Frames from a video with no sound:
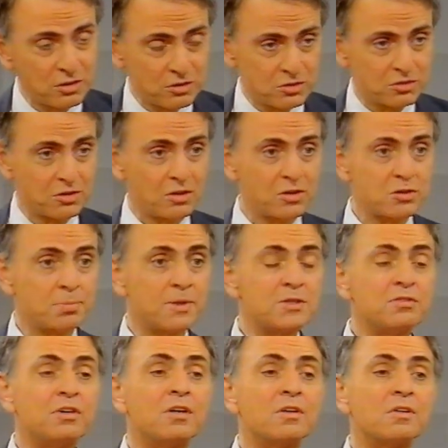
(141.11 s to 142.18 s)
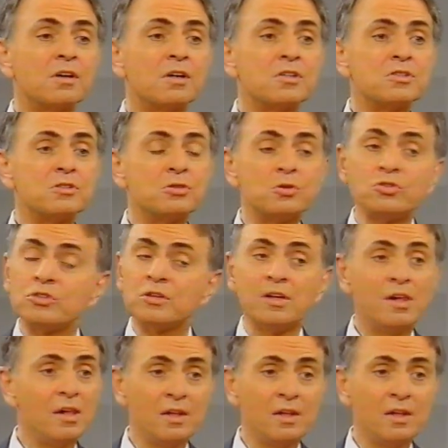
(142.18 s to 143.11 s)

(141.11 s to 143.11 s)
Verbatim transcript: as specified in the Constitution.